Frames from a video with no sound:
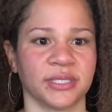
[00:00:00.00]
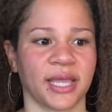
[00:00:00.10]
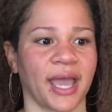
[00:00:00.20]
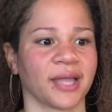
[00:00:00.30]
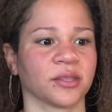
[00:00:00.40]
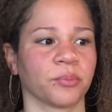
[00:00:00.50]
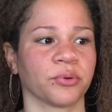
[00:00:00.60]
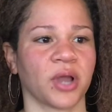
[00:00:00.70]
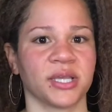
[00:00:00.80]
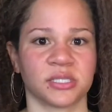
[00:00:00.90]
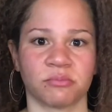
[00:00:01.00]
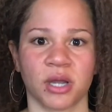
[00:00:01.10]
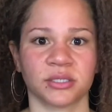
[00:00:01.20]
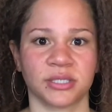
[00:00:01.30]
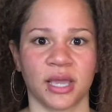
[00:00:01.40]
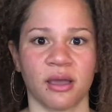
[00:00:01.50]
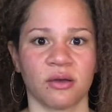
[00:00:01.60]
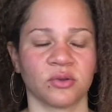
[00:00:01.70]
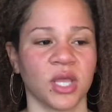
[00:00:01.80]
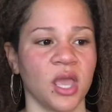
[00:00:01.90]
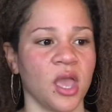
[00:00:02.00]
They had the price marked down.